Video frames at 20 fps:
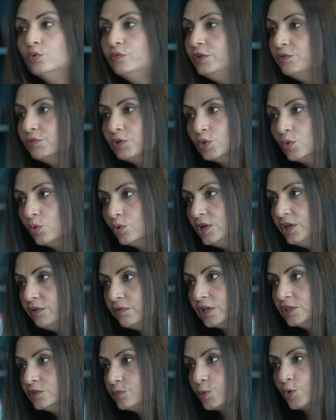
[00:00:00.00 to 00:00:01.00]
We were the only
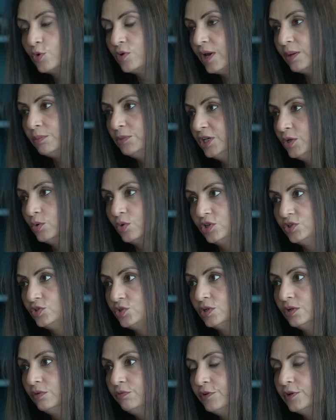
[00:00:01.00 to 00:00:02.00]
ones programming
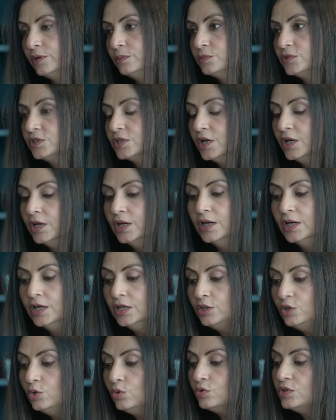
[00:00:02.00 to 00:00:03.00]
original films. Mm.
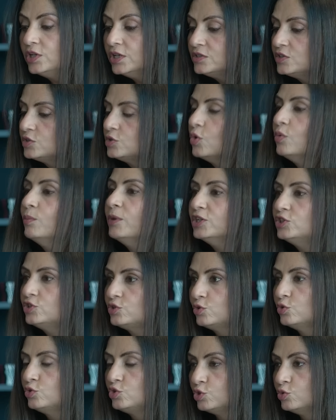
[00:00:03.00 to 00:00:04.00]
You know, there's so
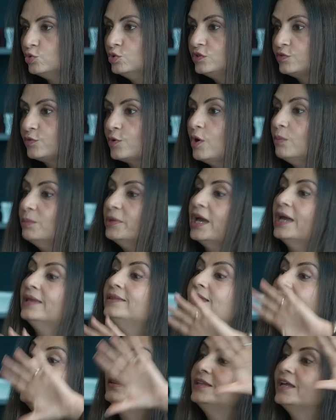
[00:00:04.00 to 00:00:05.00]
much to choose from.
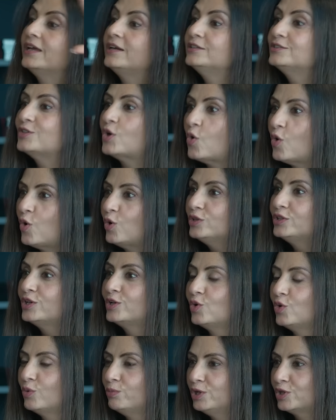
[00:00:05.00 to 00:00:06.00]
And then there is all the
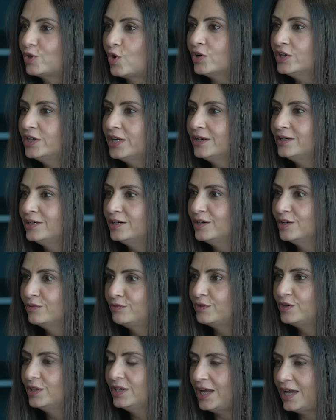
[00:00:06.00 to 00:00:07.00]
global content in
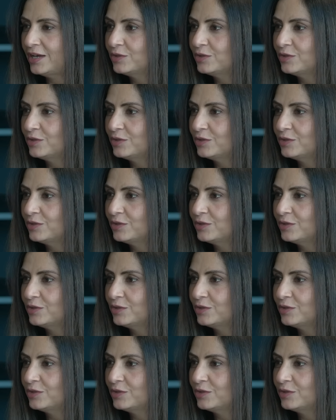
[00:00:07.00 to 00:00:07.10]
different mm.